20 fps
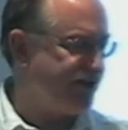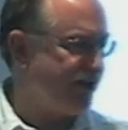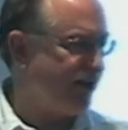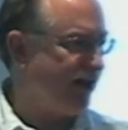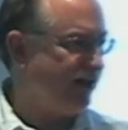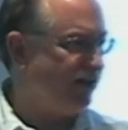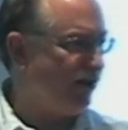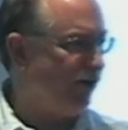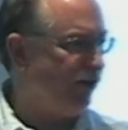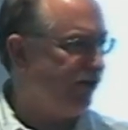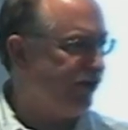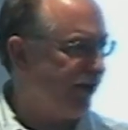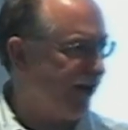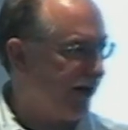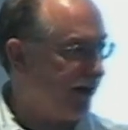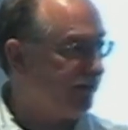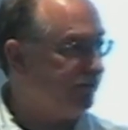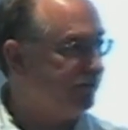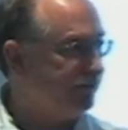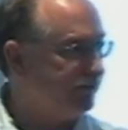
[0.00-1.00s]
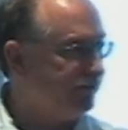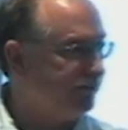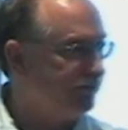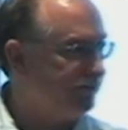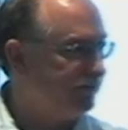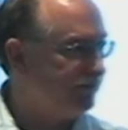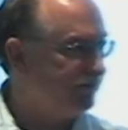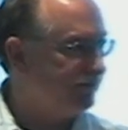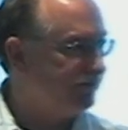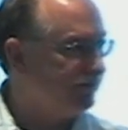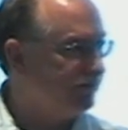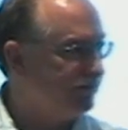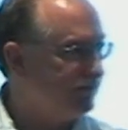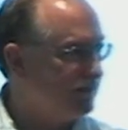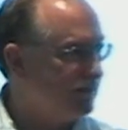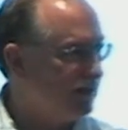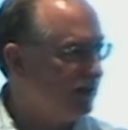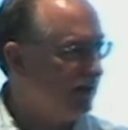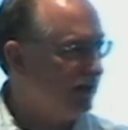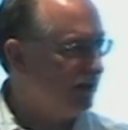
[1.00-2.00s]
to get the whole thing,
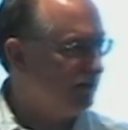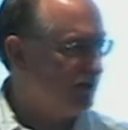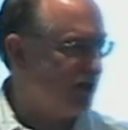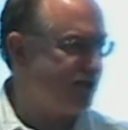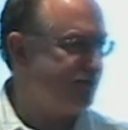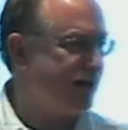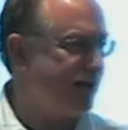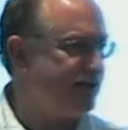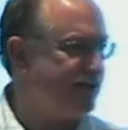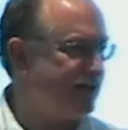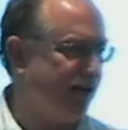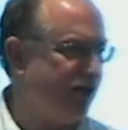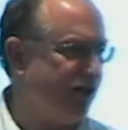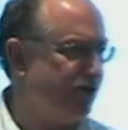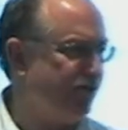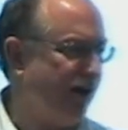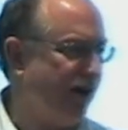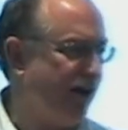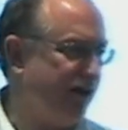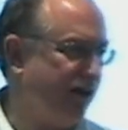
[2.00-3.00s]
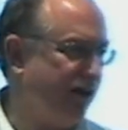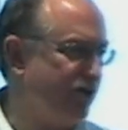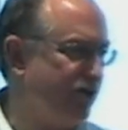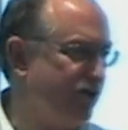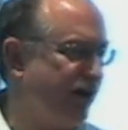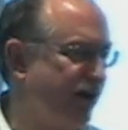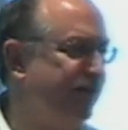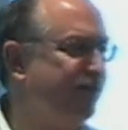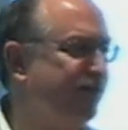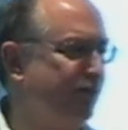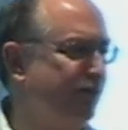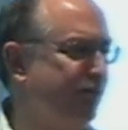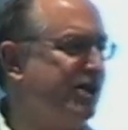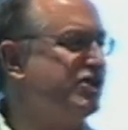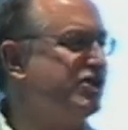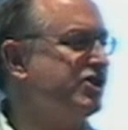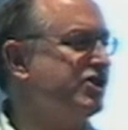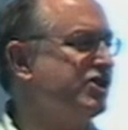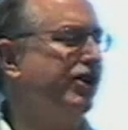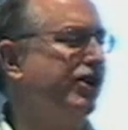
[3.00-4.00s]
just based on each, sort of
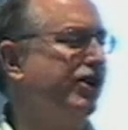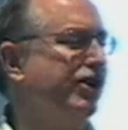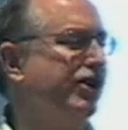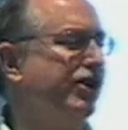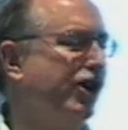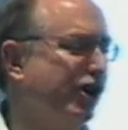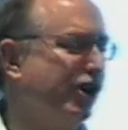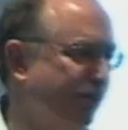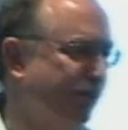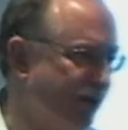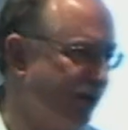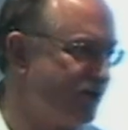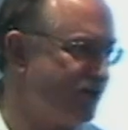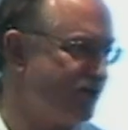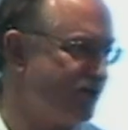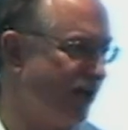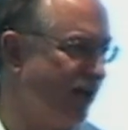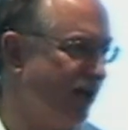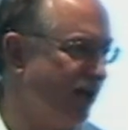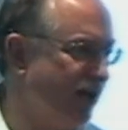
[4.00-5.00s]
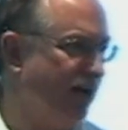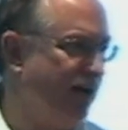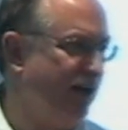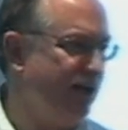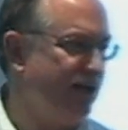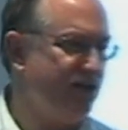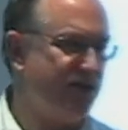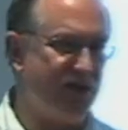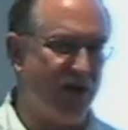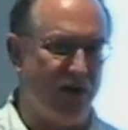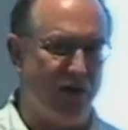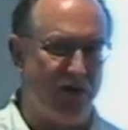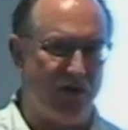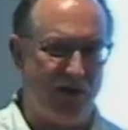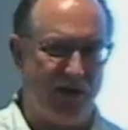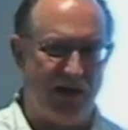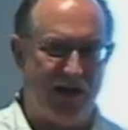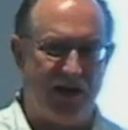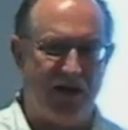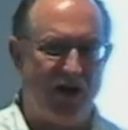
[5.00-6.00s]
information theory arguments. So
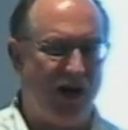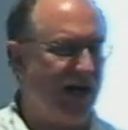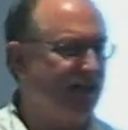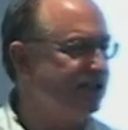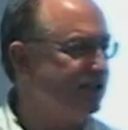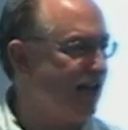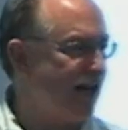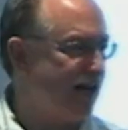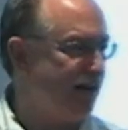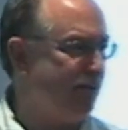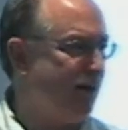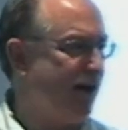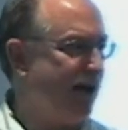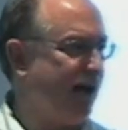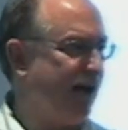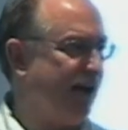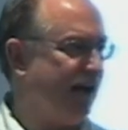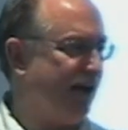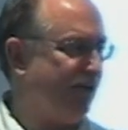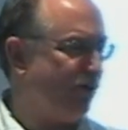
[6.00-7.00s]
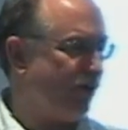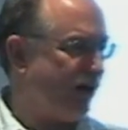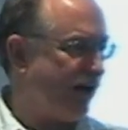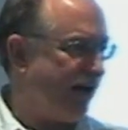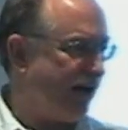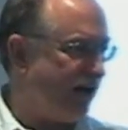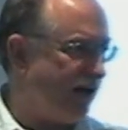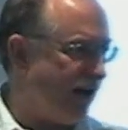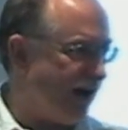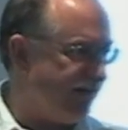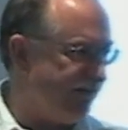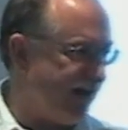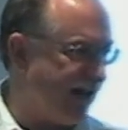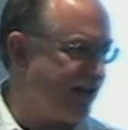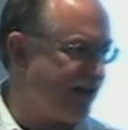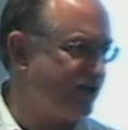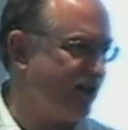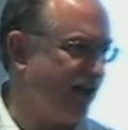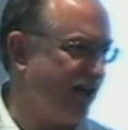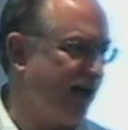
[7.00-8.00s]
it costs a lot of money, and if we
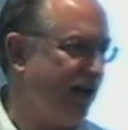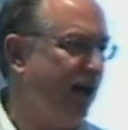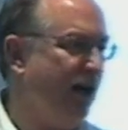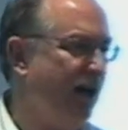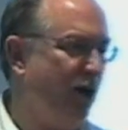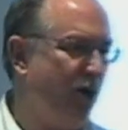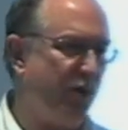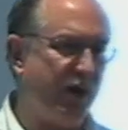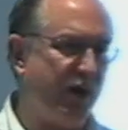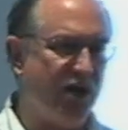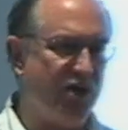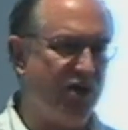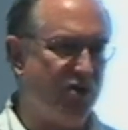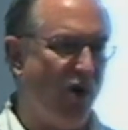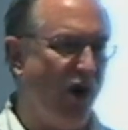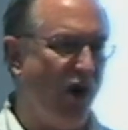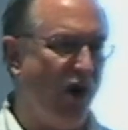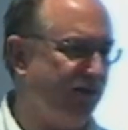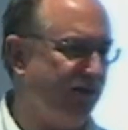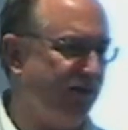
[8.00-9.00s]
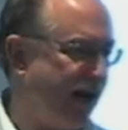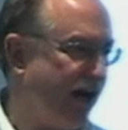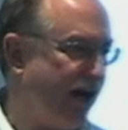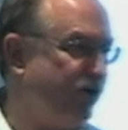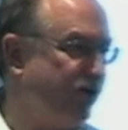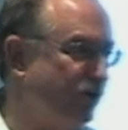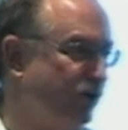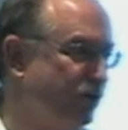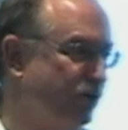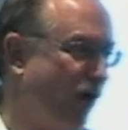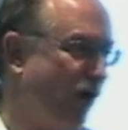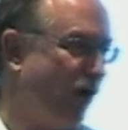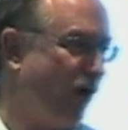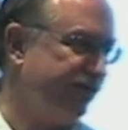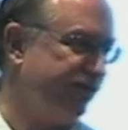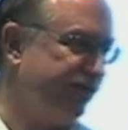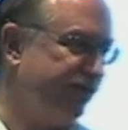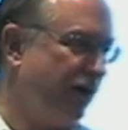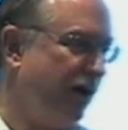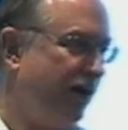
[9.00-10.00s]
invest in it, we can do all of K through twelve
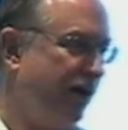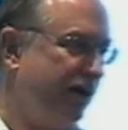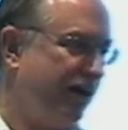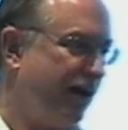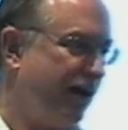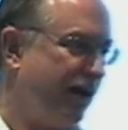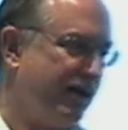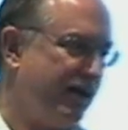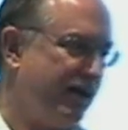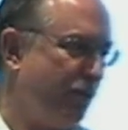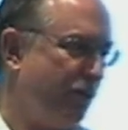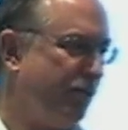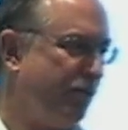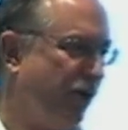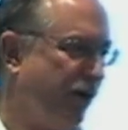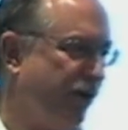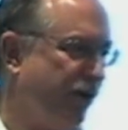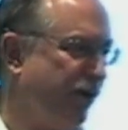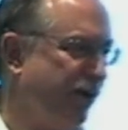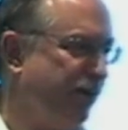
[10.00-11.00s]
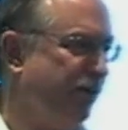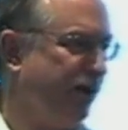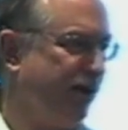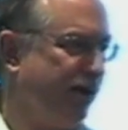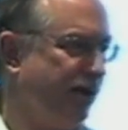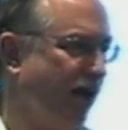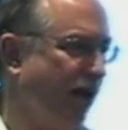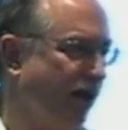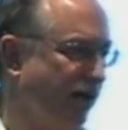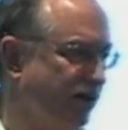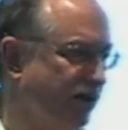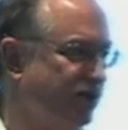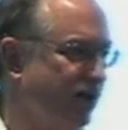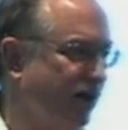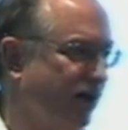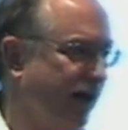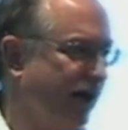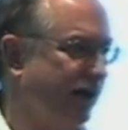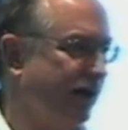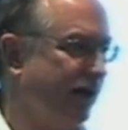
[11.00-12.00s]
for uh, one point three billion dollars. All
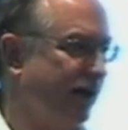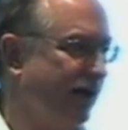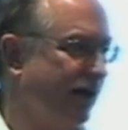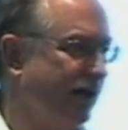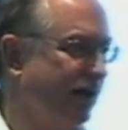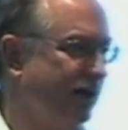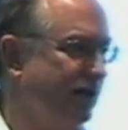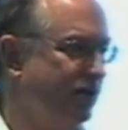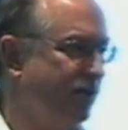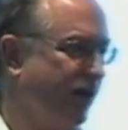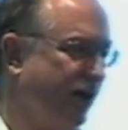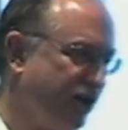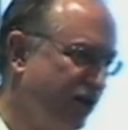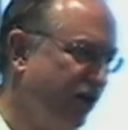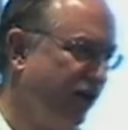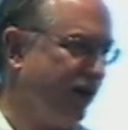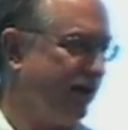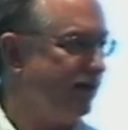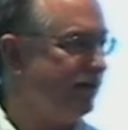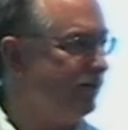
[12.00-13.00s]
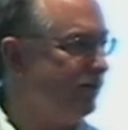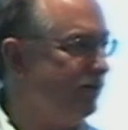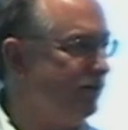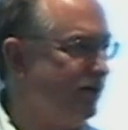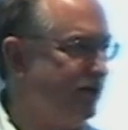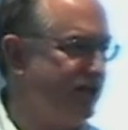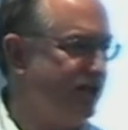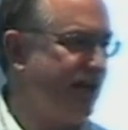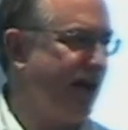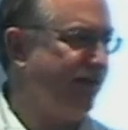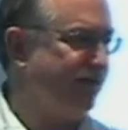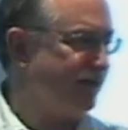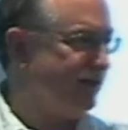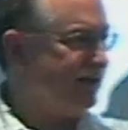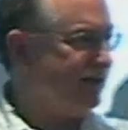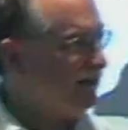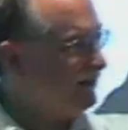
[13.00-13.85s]
right, we can do it. We just haven't.